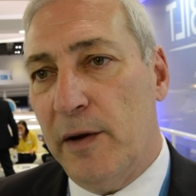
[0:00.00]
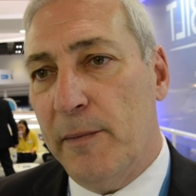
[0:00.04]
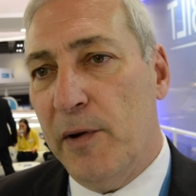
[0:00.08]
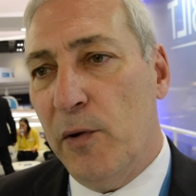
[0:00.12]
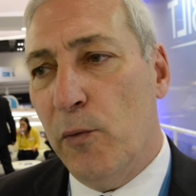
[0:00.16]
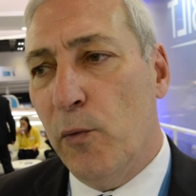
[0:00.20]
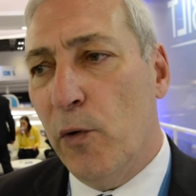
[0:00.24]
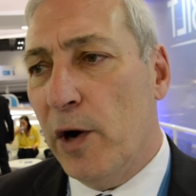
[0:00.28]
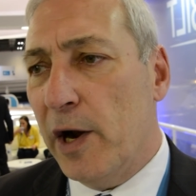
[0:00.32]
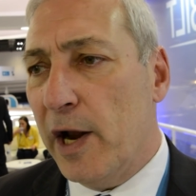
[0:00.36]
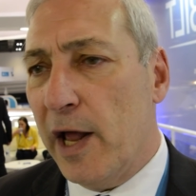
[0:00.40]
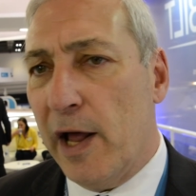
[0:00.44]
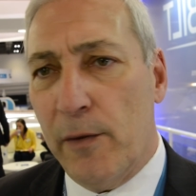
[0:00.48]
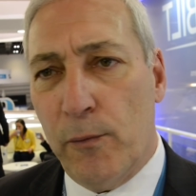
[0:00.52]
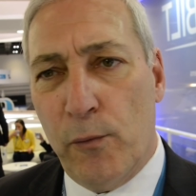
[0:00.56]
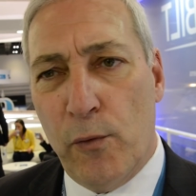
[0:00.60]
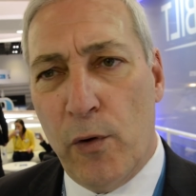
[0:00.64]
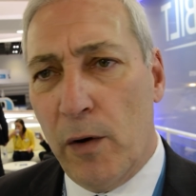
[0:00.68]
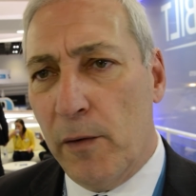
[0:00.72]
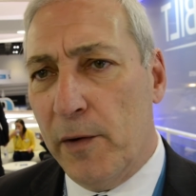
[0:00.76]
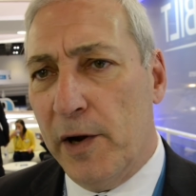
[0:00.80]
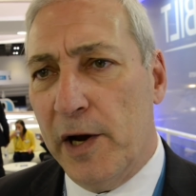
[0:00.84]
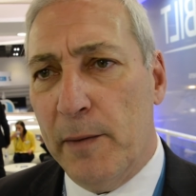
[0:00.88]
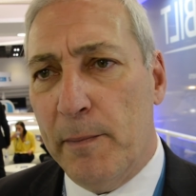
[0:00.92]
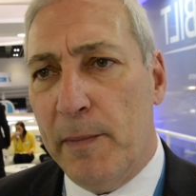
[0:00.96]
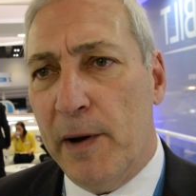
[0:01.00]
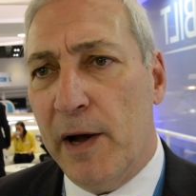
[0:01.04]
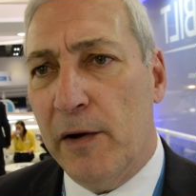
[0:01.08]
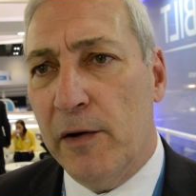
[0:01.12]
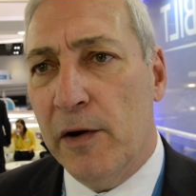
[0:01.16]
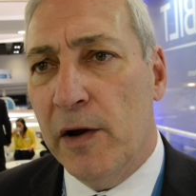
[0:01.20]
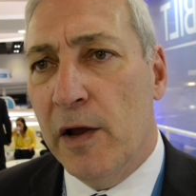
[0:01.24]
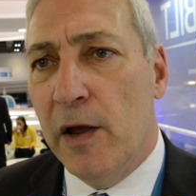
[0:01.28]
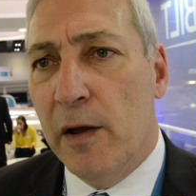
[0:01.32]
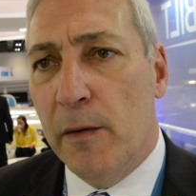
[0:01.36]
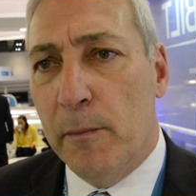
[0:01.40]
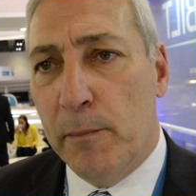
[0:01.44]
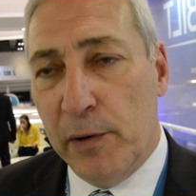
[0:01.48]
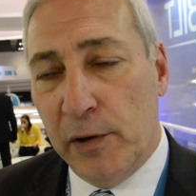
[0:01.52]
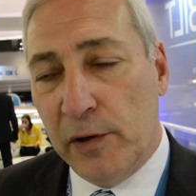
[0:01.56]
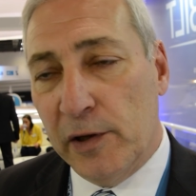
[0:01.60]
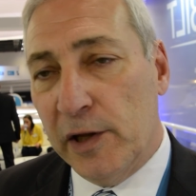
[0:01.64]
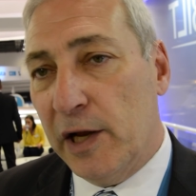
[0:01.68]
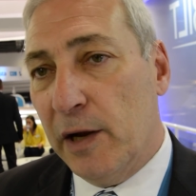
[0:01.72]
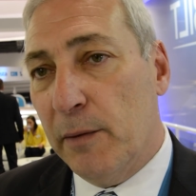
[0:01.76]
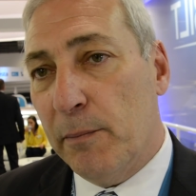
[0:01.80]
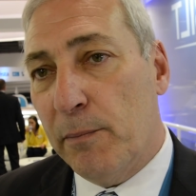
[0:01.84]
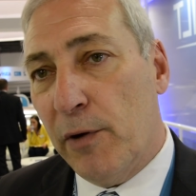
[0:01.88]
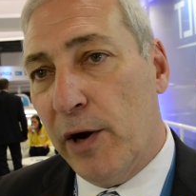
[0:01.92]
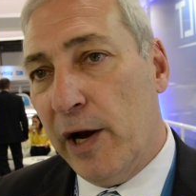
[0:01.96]
I mean, we're not worried about
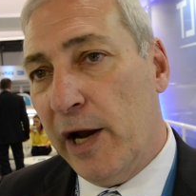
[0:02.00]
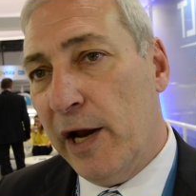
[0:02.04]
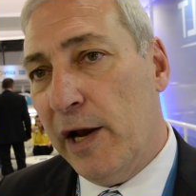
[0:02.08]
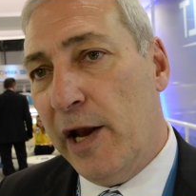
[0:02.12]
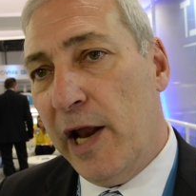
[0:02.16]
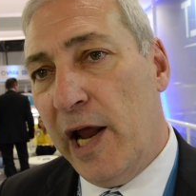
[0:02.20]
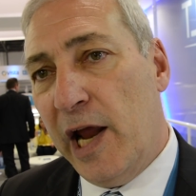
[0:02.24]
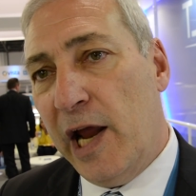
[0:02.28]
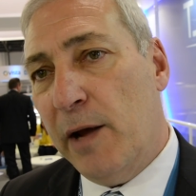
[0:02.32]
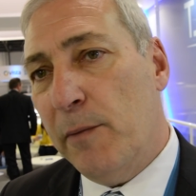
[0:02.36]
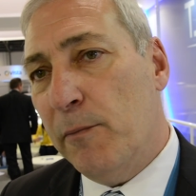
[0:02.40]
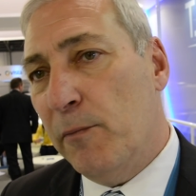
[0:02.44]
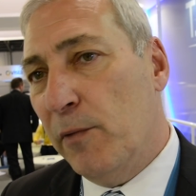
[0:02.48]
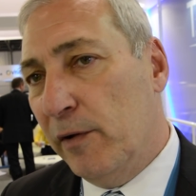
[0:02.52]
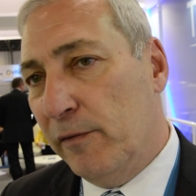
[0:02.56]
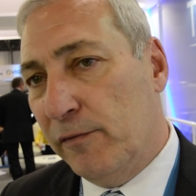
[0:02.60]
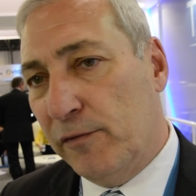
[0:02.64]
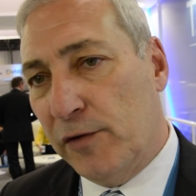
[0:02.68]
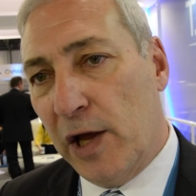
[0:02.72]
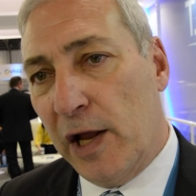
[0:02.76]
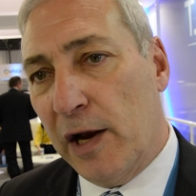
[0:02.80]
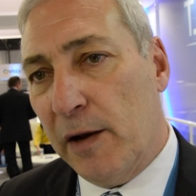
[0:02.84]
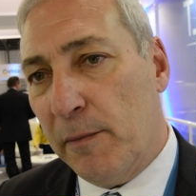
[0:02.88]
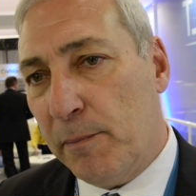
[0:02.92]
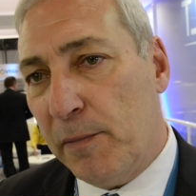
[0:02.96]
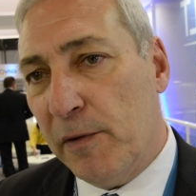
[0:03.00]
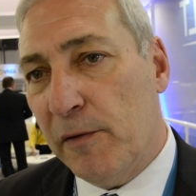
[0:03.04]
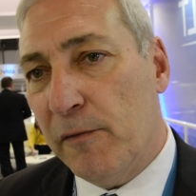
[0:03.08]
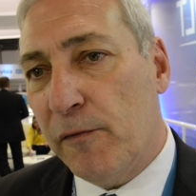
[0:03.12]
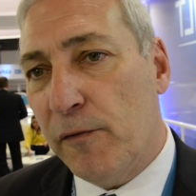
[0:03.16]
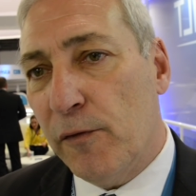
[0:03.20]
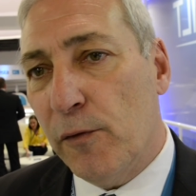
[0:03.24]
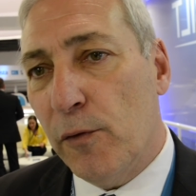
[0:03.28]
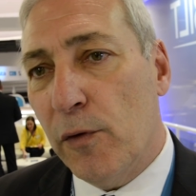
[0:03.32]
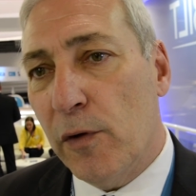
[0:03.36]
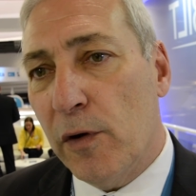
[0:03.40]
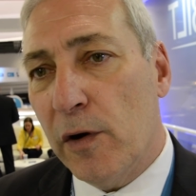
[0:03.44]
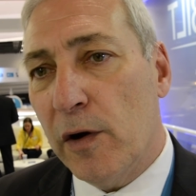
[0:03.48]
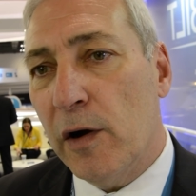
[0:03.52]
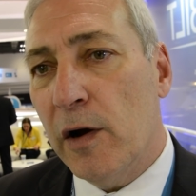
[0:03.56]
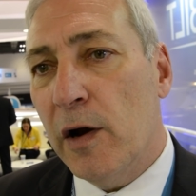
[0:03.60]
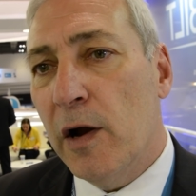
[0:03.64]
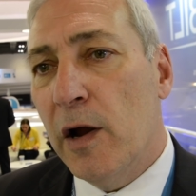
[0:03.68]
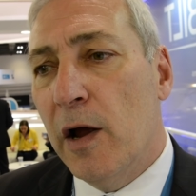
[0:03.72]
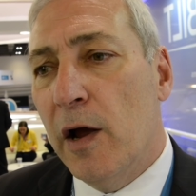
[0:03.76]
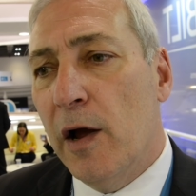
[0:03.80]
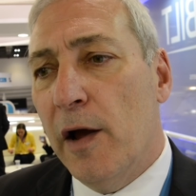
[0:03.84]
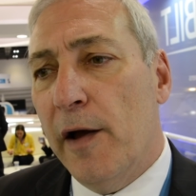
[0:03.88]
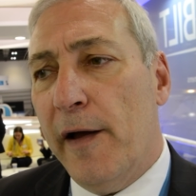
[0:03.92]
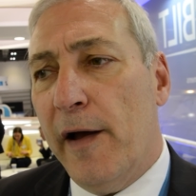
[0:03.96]
building a brand name. We've done it before,
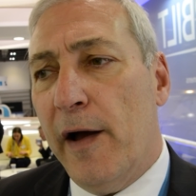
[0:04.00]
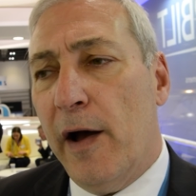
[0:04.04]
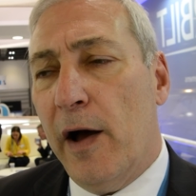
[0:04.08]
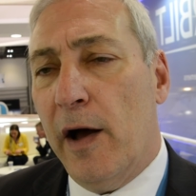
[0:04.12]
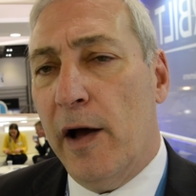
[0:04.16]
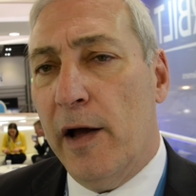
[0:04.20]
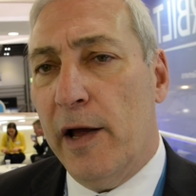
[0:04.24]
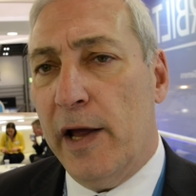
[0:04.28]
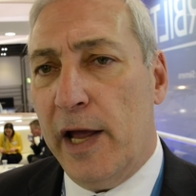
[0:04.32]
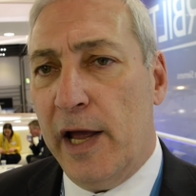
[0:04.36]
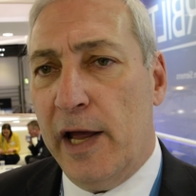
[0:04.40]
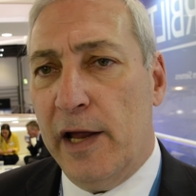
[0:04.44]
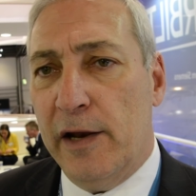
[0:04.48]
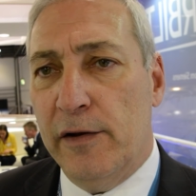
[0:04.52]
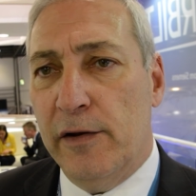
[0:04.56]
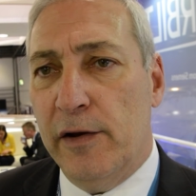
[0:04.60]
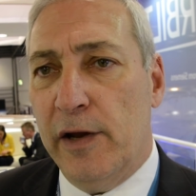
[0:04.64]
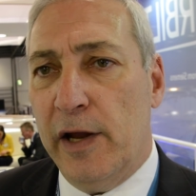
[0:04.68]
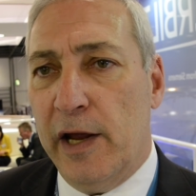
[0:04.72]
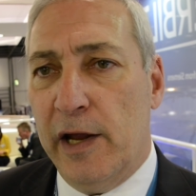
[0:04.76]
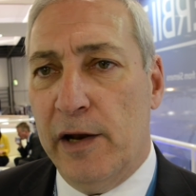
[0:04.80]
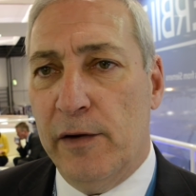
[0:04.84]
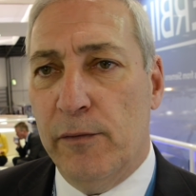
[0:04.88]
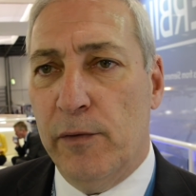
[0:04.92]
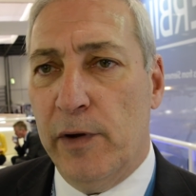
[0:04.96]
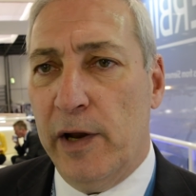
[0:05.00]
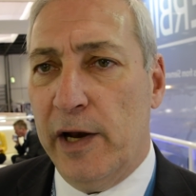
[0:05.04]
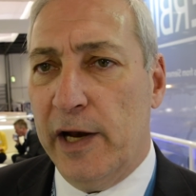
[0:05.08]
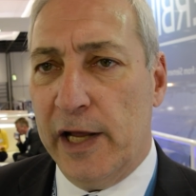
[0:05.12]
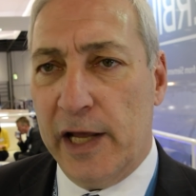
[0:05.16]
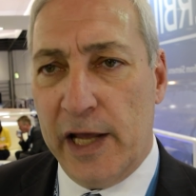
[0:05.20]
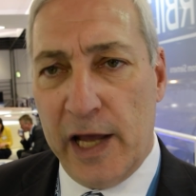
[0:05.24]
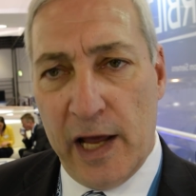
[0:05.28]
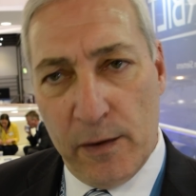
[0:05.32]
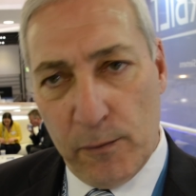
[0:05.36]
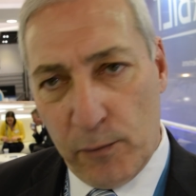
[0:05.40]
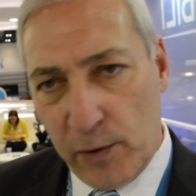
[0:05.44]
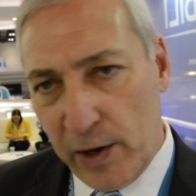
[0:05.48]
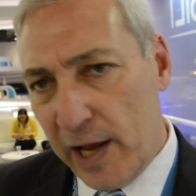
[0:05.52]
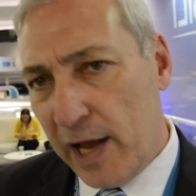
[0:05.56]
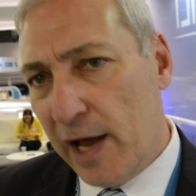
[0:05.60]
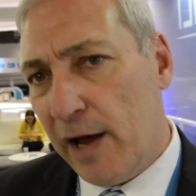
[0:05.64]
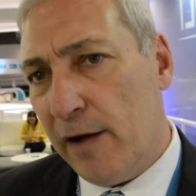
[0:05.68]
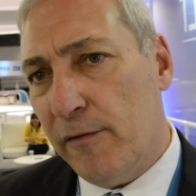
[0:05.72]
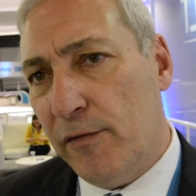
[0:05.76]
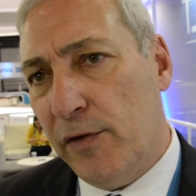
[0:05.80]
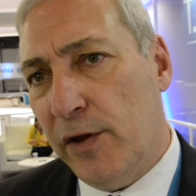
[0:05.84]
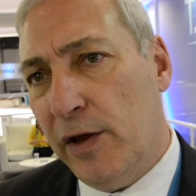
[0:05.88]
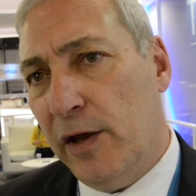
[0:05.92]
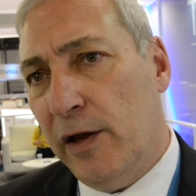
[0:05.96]
and again, we
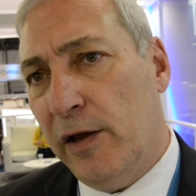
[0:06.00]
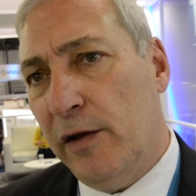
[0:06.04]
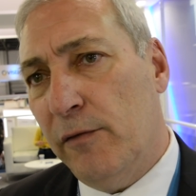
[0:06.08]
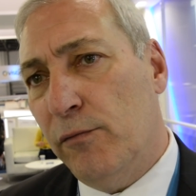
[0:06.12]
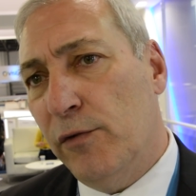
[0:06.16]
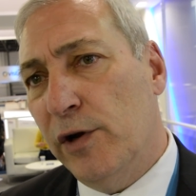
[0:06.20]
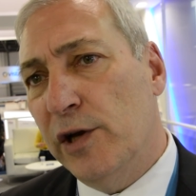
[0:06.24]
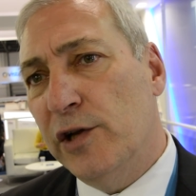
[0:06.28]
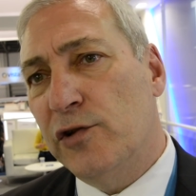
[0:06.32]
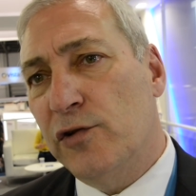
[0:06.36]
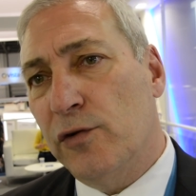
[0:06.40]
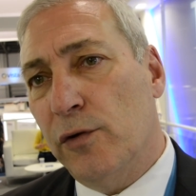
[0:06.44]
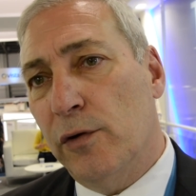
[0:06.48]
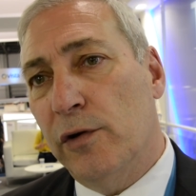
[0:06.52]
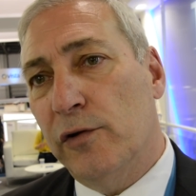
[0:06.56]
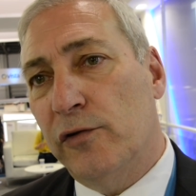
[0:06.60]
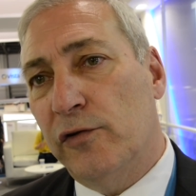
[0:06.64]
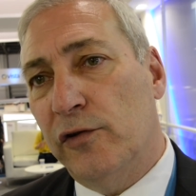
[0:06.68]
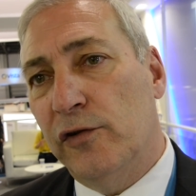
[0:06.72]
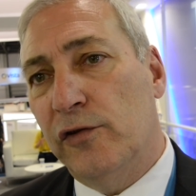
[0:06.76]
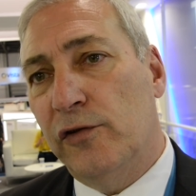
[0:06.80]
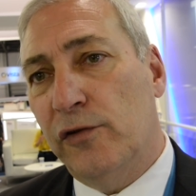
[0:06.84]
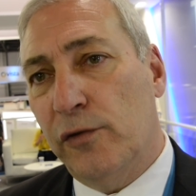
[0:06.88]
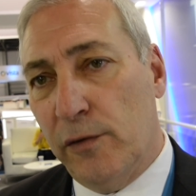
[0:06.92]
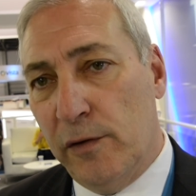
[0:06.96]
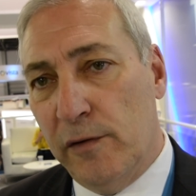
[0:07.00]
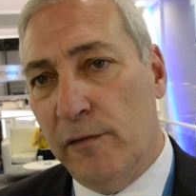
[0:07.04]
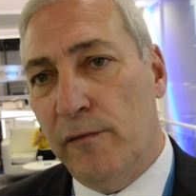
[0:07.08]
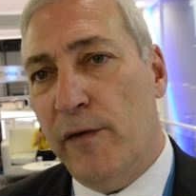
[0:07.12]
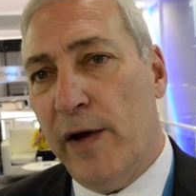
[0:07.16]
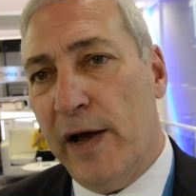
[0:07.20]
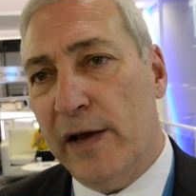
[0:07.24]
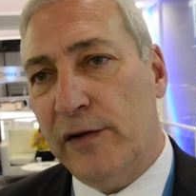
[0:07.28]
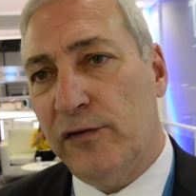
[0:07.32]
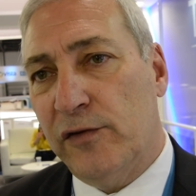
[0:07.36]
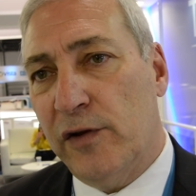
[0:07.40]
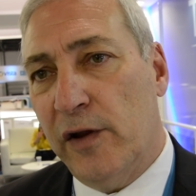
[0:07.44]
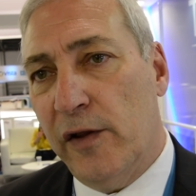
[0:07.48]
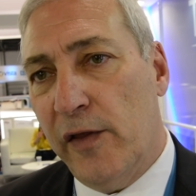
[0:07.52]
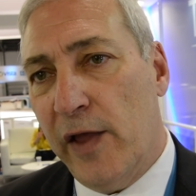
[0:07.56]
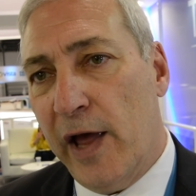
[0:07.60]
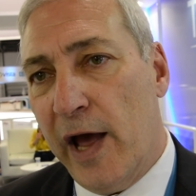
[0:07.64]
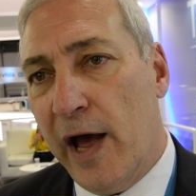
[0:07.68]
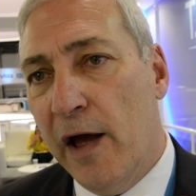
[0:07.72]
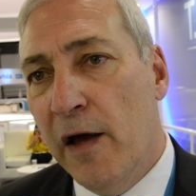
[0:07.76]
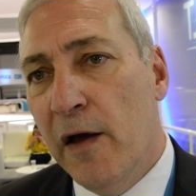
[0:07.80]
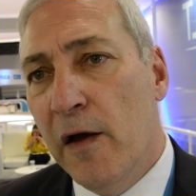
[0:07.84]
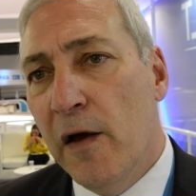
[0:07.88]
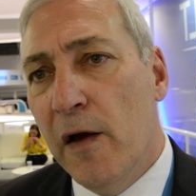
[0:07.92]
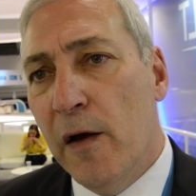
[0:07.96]
have the resources to invest in
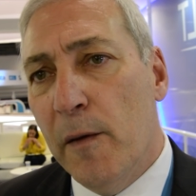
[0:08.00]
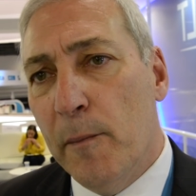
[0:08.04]
that.